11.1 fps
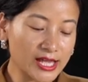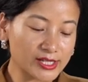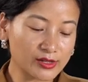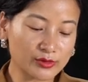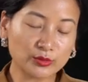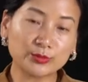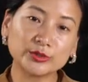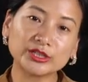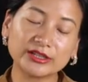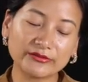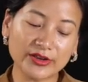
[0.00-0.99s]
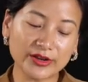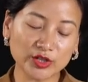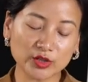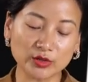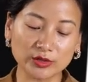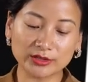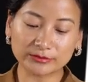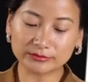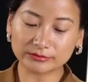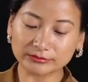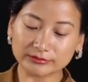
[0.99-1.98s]
So to put it very short,
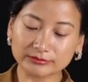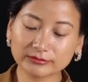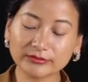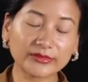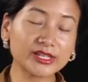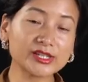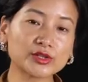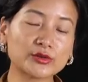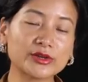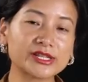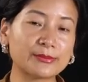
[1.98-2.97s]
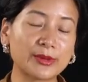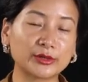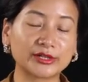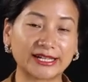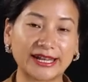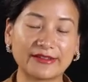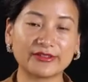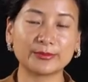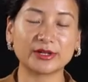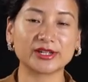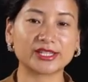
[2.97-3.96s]
this story is about a clever
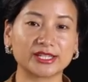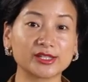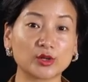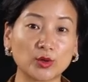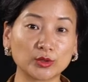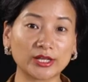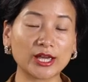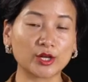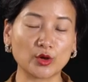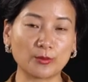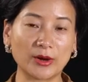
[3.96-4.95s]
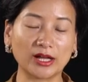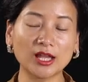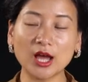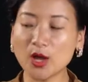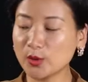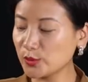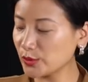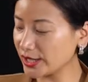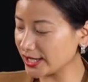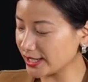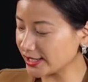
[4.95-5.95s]
person called Gopal who
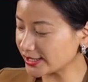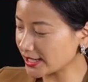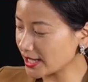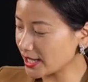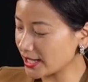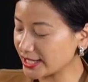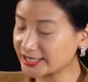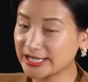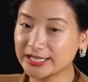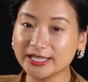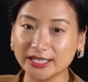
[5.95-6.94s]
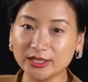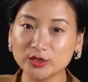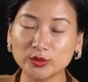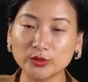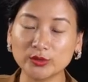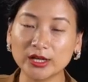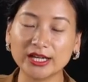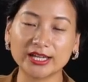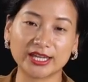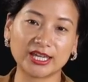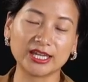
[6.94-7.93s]
is attending to
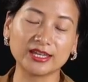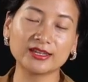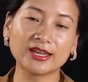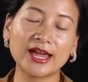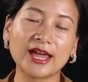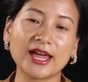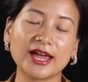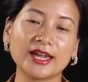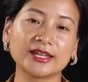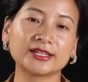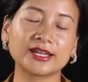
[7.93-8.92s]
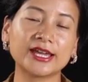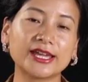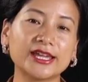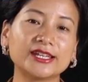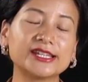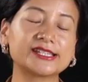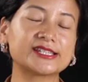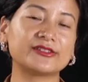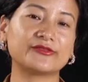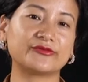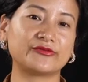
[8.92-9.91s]
a king and it is
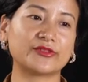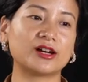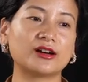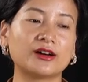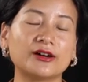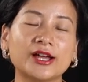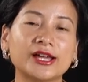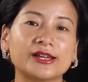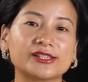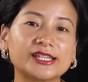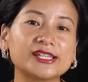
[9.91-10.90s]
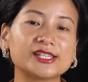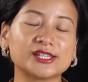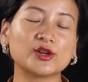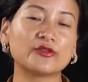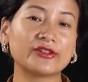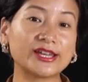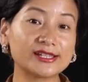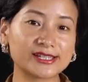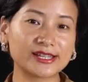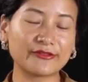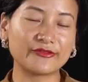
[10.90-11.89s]
the uh, season of
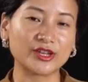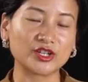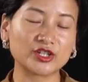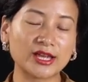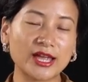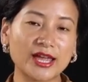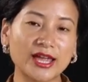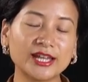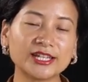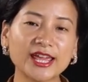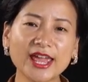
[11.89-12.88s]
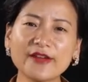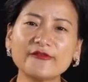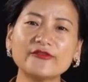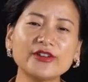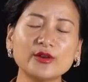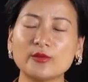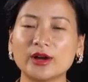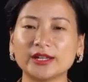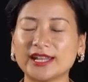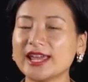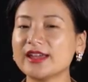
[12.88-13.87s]
Hilsa fish. And
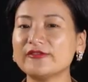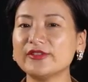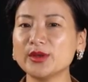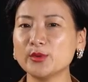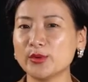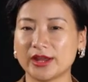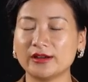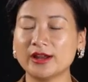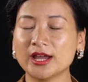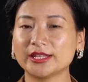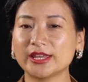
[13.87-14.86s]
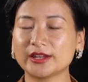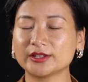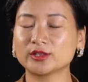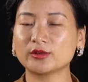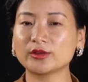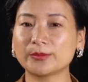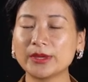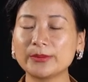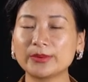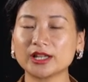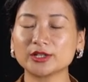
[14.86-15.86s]
everyone, everywhere, they are talk,
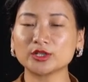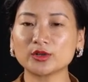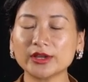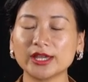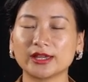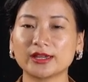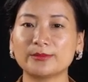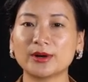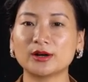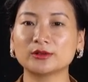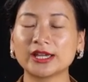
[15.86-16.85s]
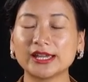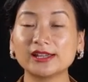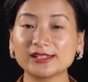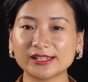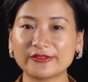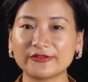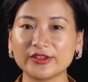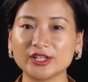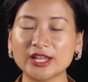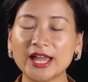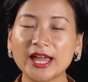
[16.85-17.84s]
people are talking about Hilsa
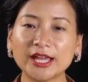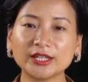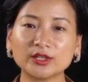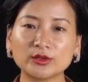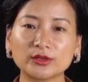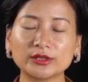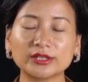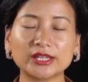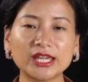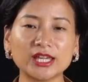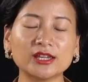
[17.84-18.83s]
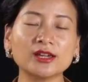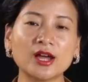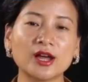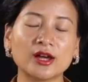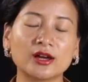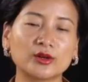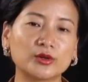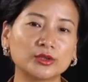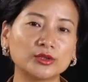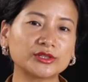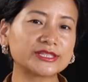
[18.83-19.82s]
fish. And the, the king uh,
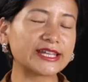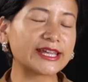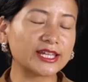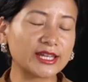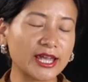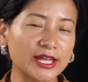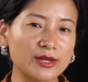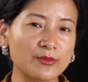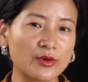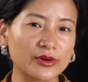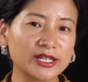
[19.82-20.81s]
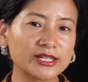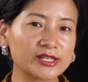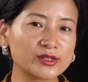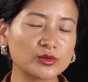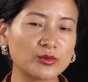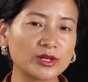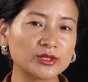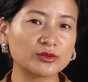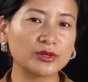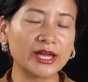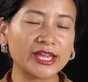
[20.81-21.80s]
could not take it anymore. He does not want
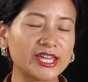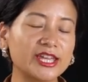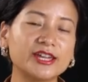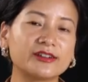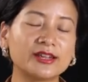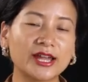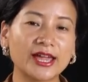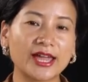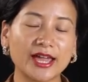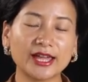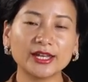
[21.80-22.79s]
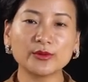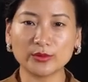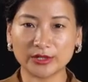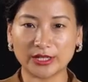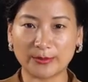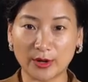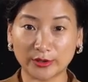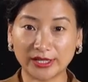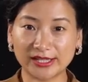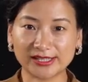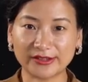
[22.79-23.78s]
to hear any word about
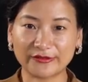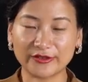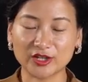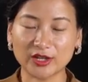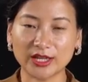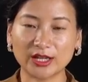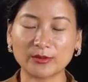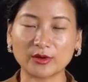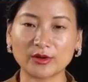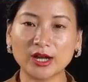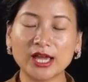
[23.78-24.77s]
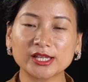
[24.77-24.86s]
Hilsa fish anymore.